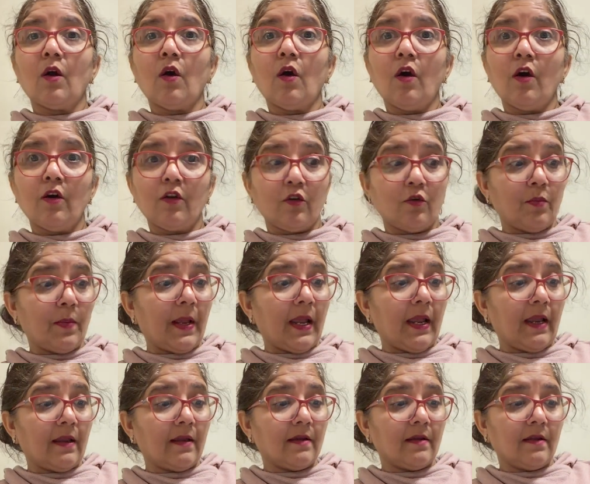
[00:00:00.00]

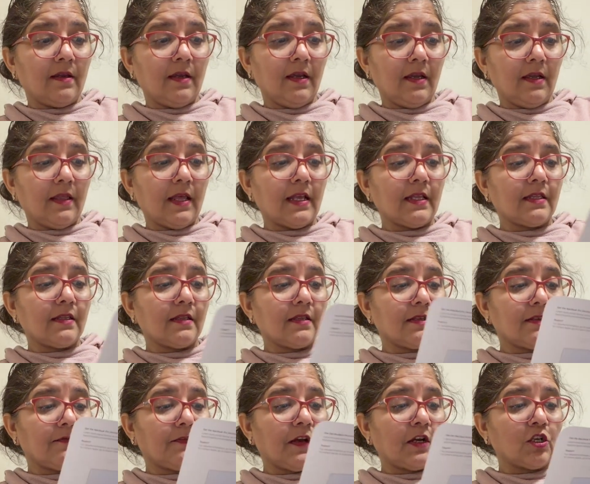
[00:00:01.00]
autopay. That
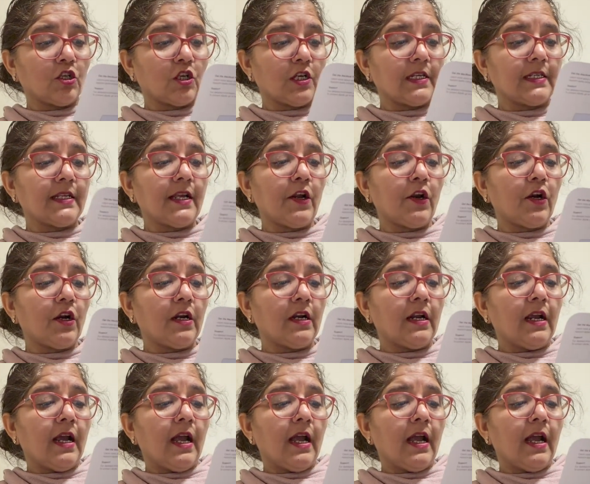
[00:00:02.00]
function is there.